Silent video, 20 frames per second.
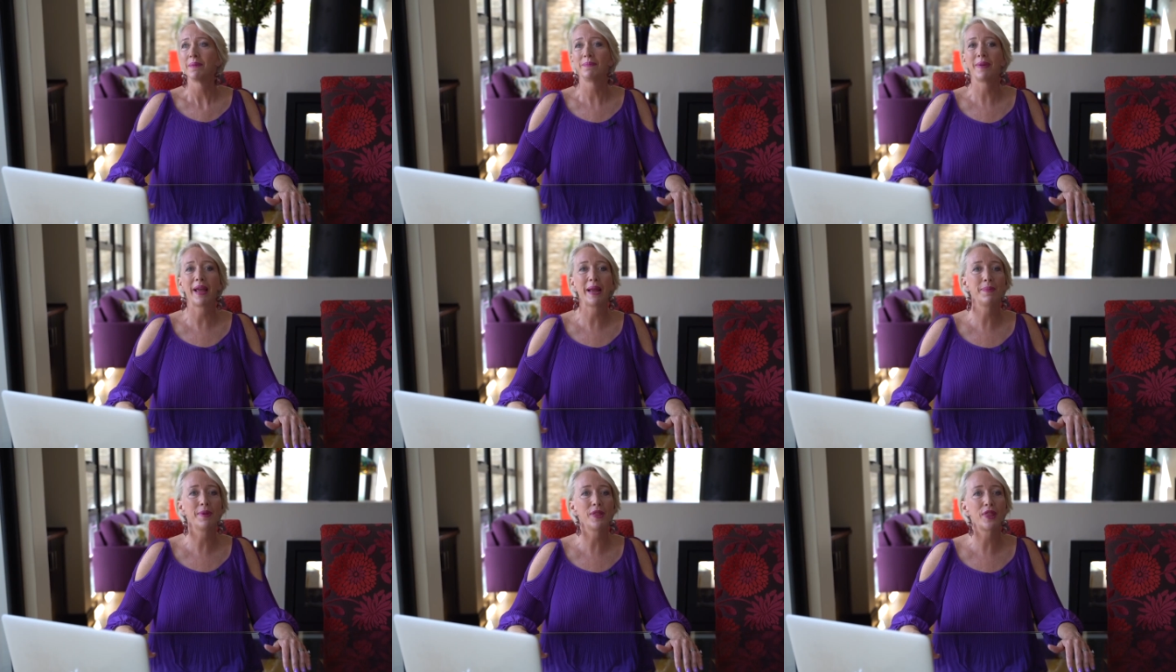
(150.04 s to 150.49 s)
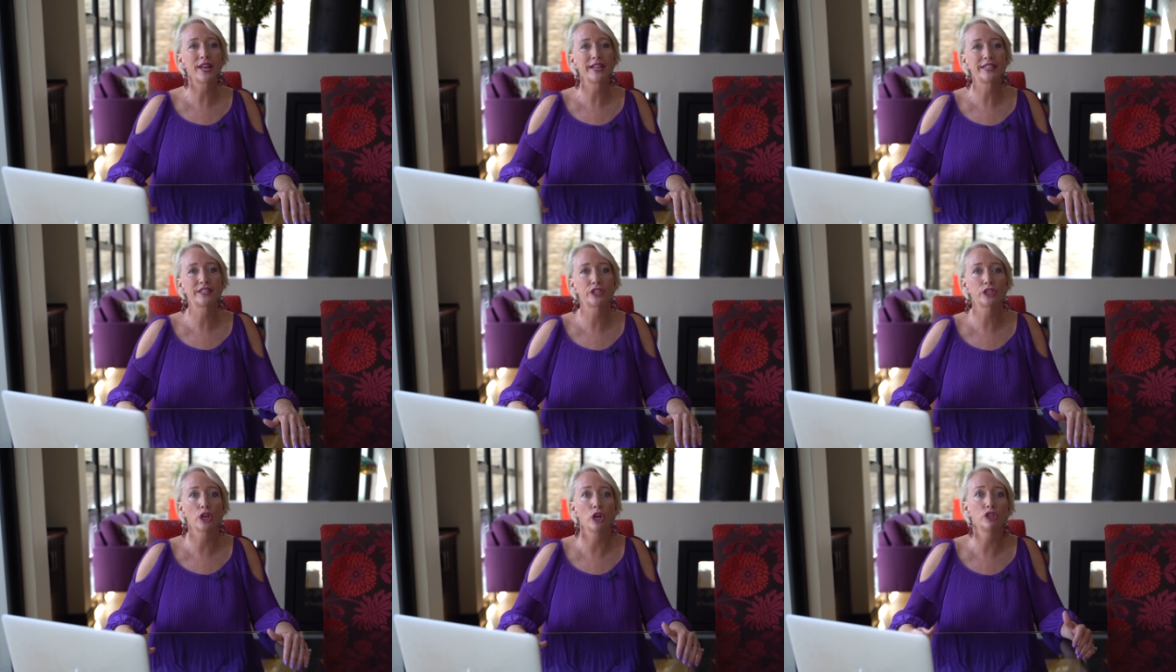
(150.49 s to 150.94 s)
maybe
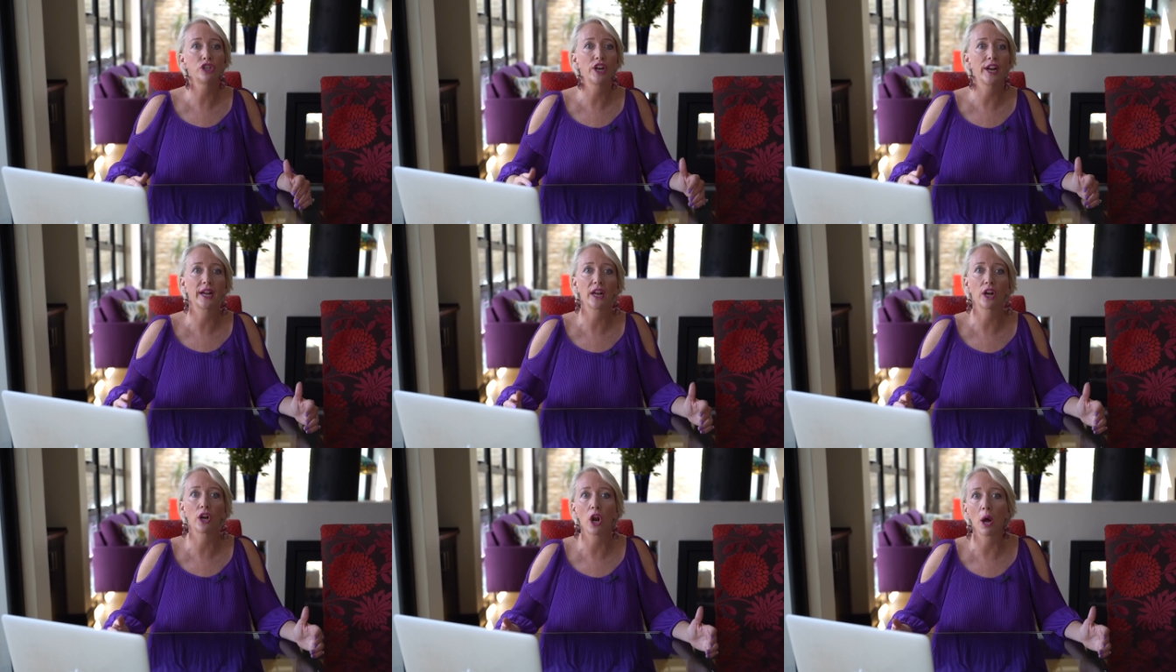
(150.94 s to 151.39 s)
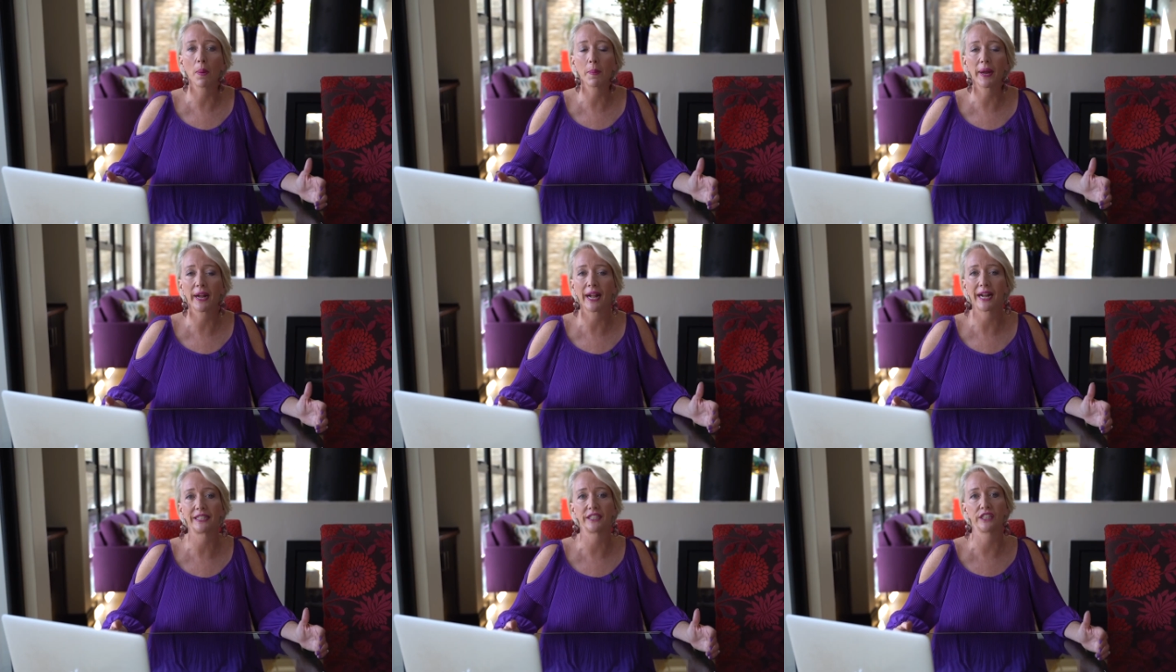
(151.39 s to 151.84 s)
there's
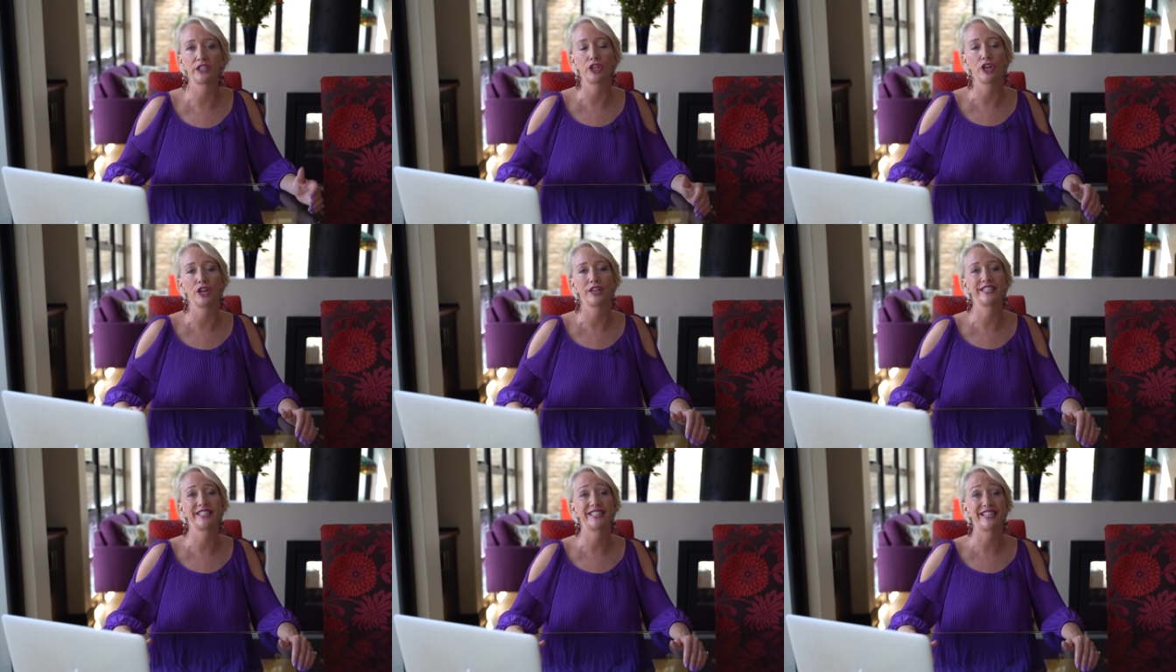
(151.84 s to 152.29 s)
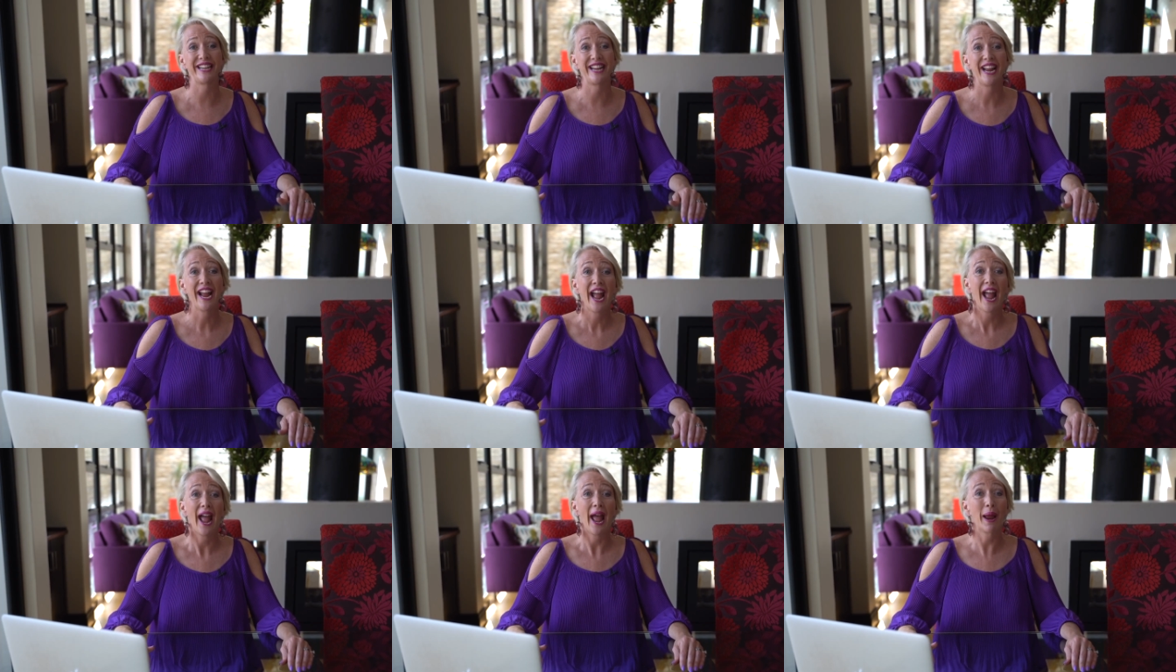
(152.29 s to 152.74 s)
socioeconomic
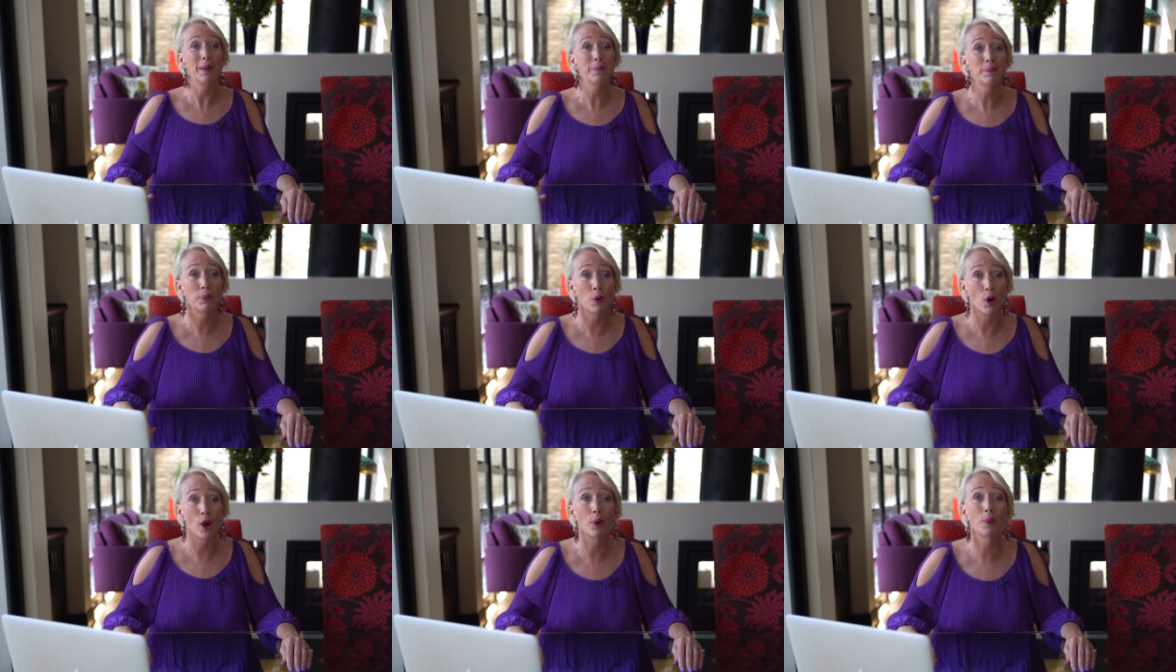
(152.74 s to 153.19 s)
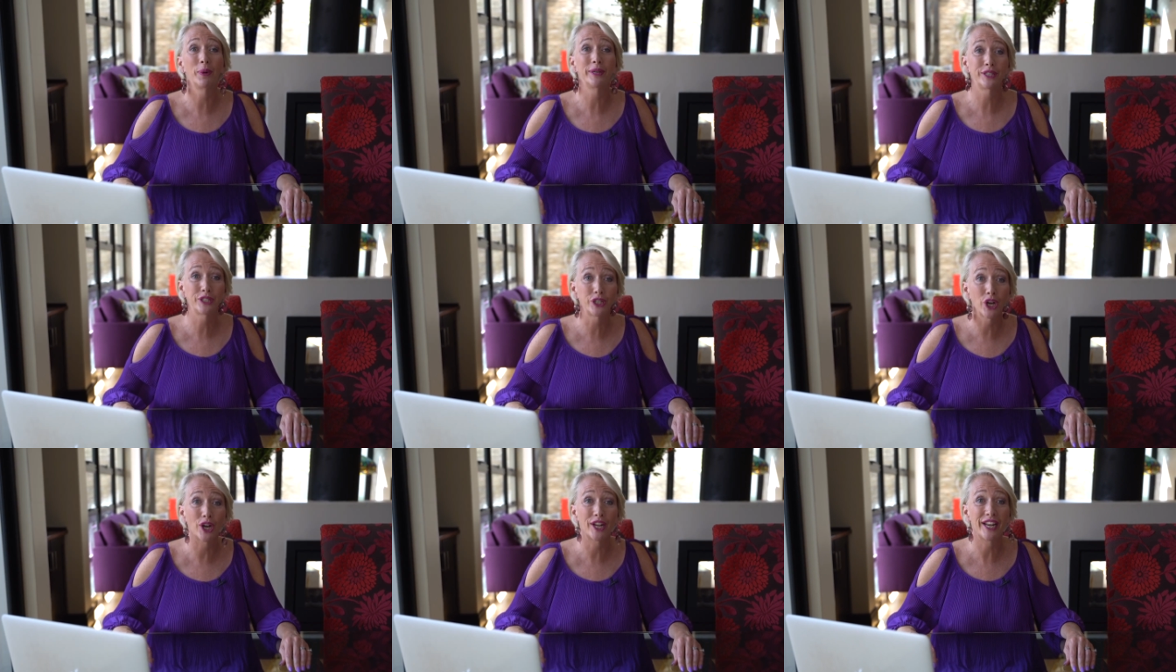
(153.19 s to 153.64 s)
uncertainty, and boy, we
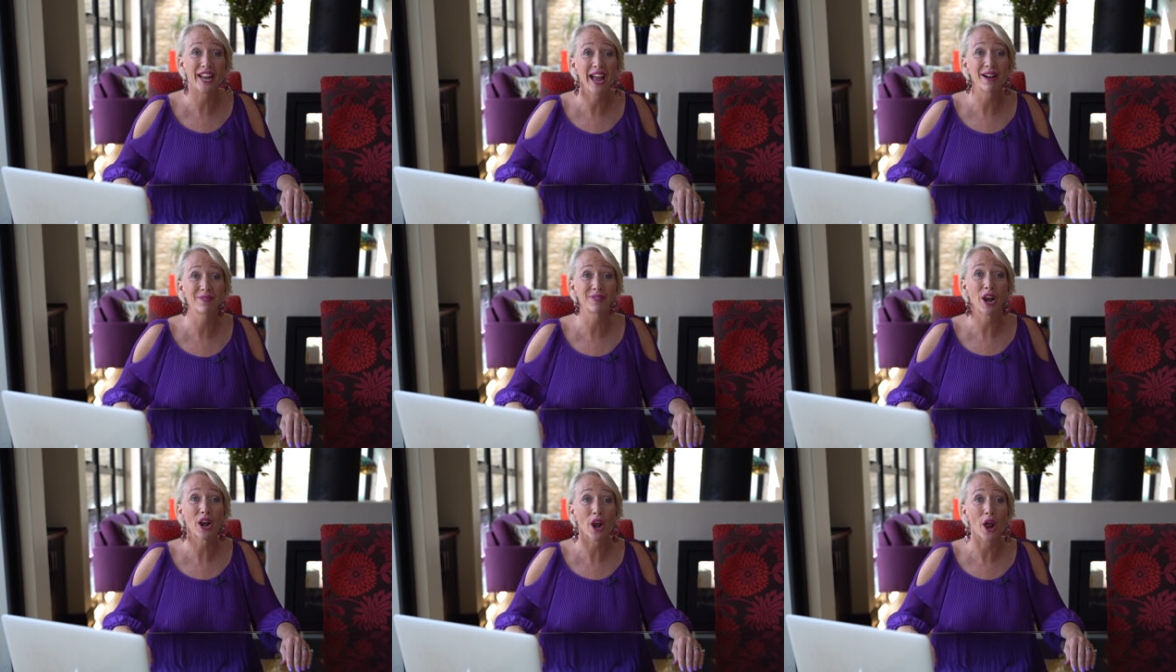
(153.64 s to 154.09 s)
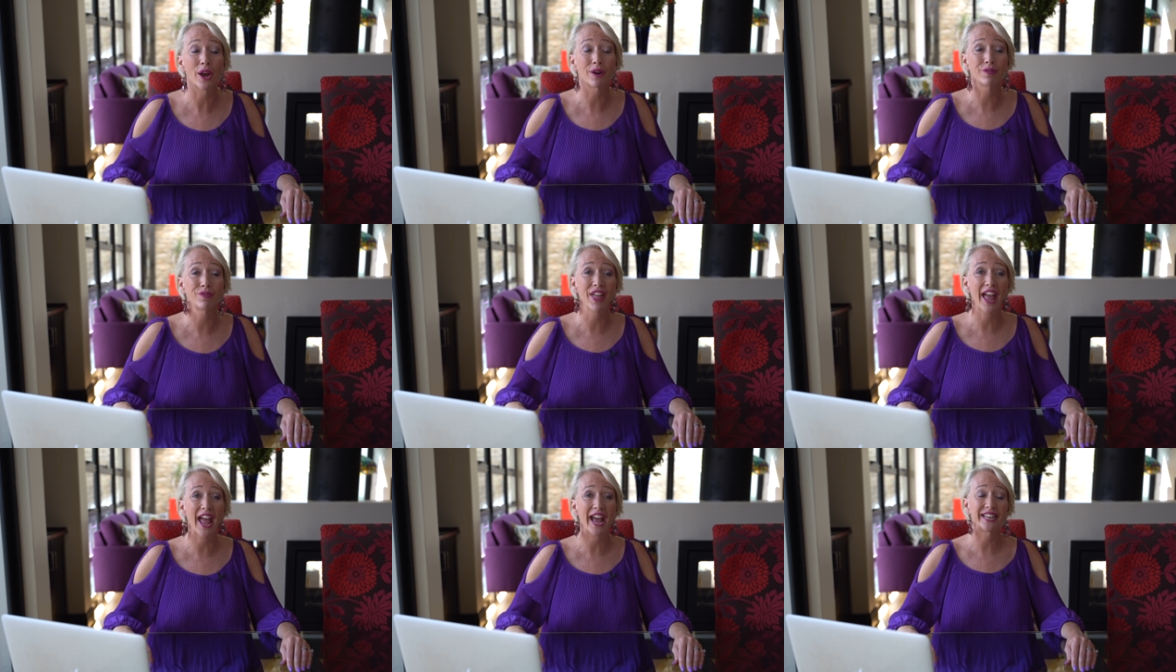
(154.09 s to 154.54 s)
certainly have a lot
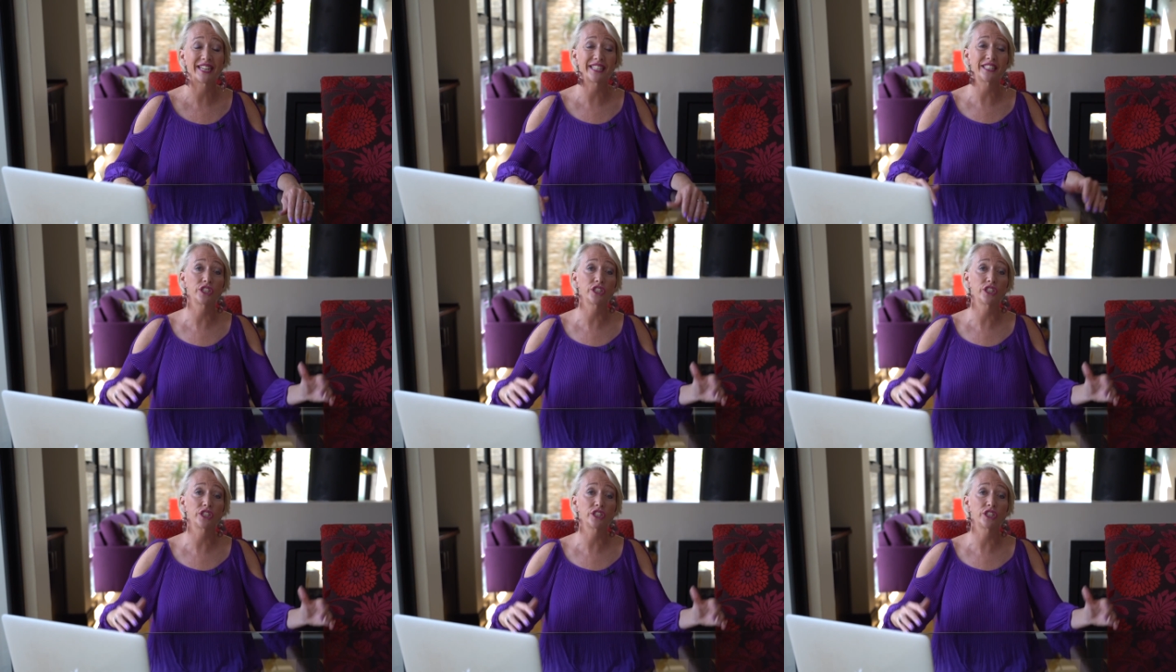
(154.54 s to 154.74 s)
of that.